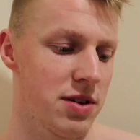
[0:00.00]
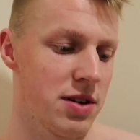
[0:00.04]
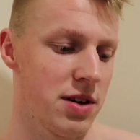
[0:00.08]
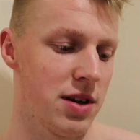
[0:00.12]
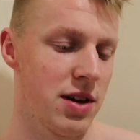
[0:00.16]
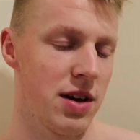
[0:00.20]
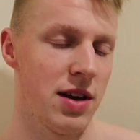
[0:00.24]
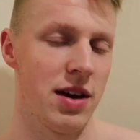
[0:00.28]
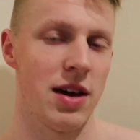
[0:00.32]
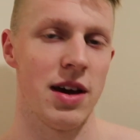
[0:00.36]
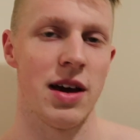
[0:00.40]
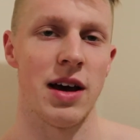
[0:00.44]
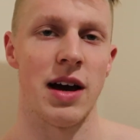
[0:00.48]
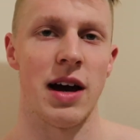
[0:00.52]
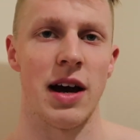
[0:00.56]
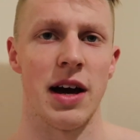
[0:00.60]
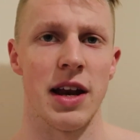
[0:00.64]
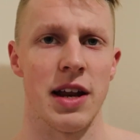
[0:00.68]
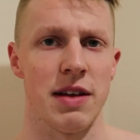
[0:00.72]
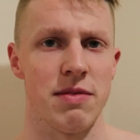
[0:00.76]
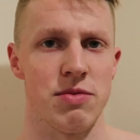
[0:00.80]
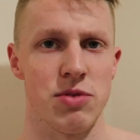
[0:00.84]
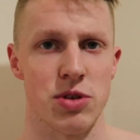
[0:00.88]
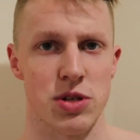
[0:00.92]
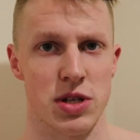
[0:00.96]
And
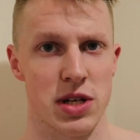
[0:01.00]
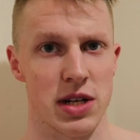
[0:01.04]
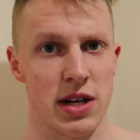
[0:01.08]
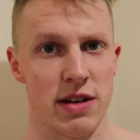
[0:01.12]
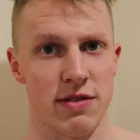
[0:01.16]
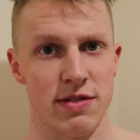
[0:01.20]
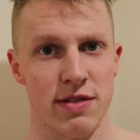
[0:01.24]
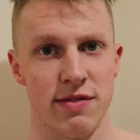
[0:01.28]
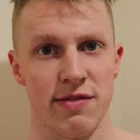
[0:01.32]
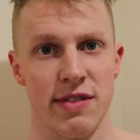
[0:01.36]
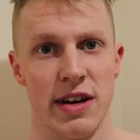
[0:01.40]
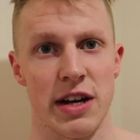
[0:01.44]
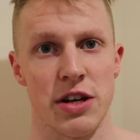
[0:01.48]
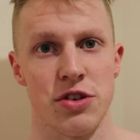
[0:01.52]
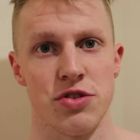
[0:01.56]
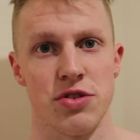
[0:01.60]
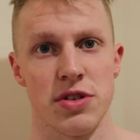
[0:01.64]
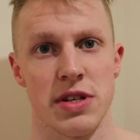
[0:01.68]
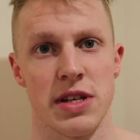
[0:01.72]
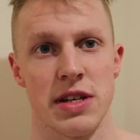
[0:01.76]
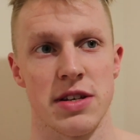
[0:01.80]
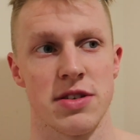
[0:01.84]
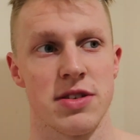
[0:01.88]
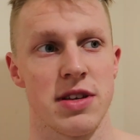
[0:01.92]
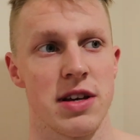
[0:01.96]
I'm just gonna have some veg
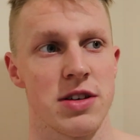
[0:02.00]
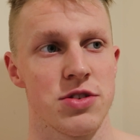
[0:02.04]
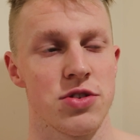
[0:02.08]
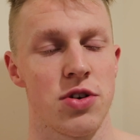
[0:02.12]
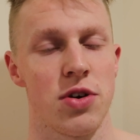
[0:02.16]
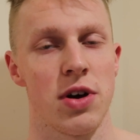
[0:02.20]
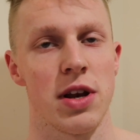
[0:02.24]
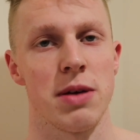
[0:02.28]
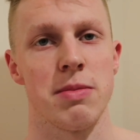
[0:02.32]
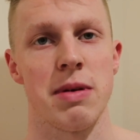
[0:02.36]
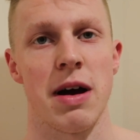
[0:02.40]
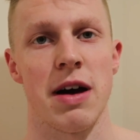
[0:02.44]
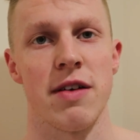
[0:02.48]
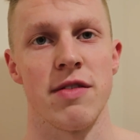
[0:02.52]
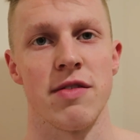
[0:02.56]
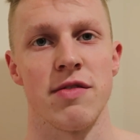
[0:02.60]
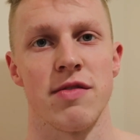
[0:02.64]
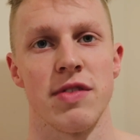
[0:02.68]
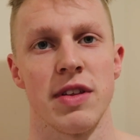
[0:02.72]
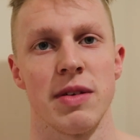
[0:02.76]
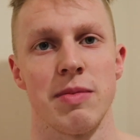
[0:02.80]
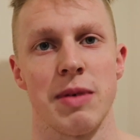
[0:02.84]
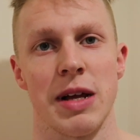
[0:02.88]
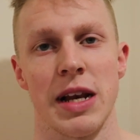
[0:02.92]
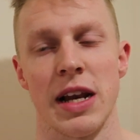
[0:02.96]
with this. That's all I'm
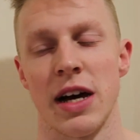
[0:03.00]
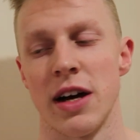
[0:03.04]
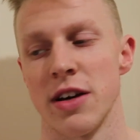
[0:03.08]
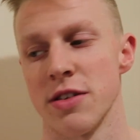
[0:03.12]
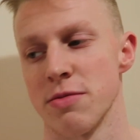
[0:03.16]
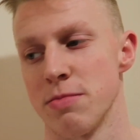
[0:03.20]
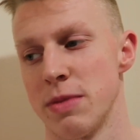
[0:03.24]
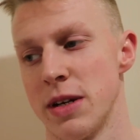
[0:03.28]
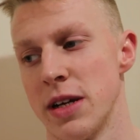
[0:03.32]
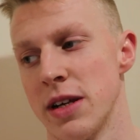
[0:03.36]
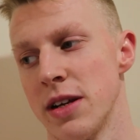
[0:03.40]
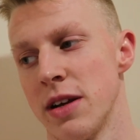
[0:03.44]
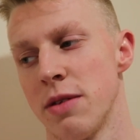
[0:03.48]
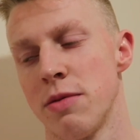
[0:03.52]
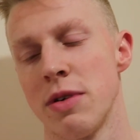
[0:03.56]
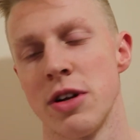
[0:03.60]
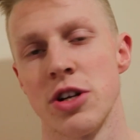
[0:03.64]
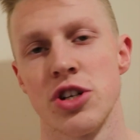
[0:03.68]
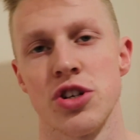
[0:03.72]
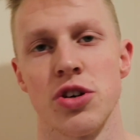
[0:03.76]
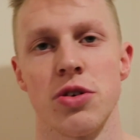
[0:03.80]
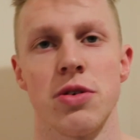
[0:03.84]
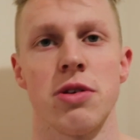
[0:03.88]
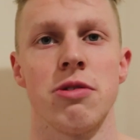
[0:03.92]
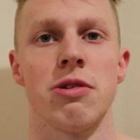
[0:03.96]
having for my last meal. I
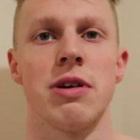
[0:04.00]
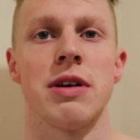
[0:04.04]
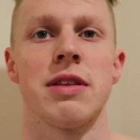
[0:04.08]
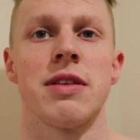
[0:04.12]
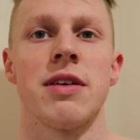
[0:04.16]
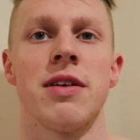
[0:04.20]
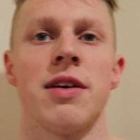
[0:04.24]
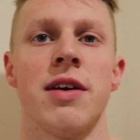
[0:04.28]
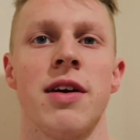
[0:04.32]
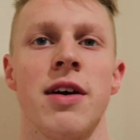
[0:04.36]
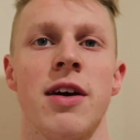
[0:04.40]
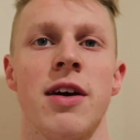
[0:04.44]
will show you it.